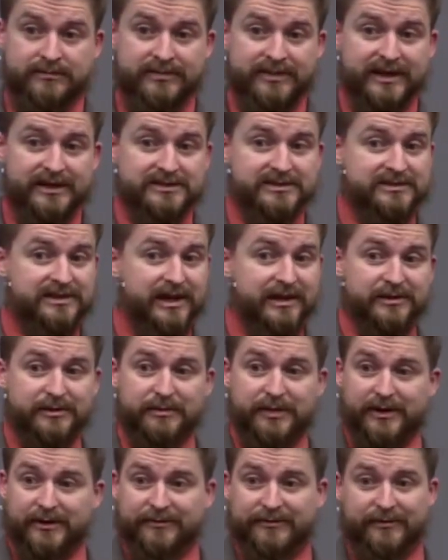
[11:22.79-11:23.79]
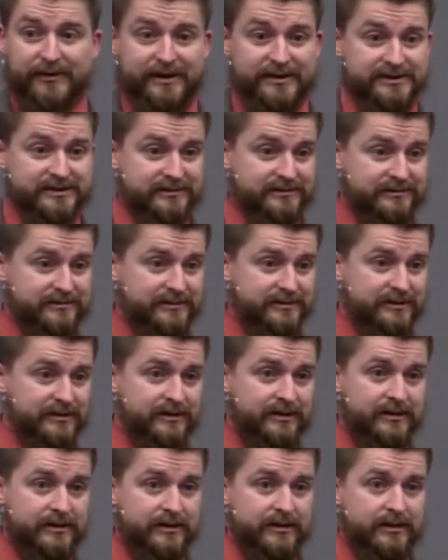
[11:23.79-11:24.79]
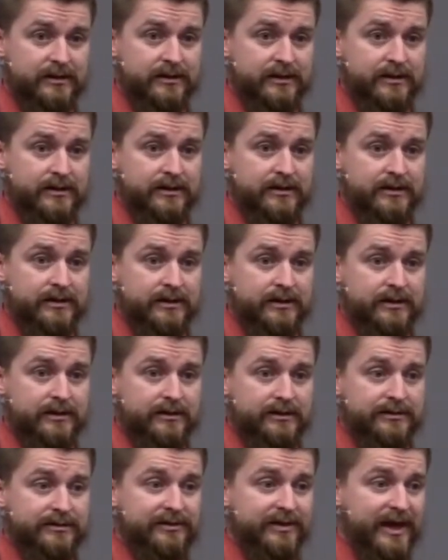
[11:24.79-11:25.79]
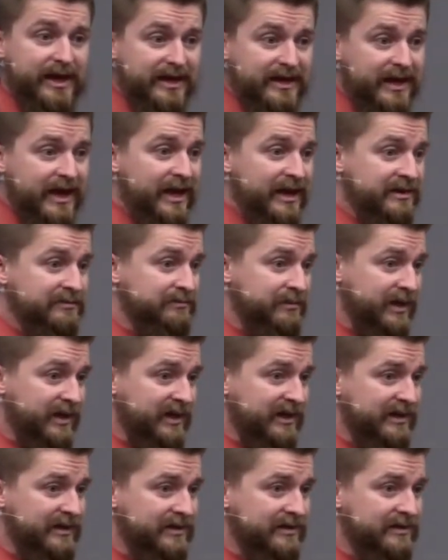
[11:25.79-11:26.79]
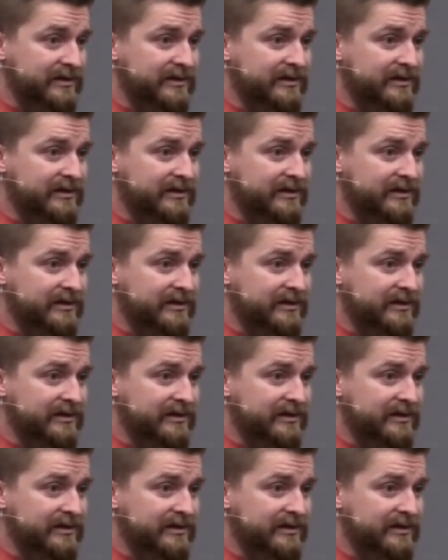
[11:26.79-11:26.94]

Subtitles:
That's a Taylor paraphrase. They hate me,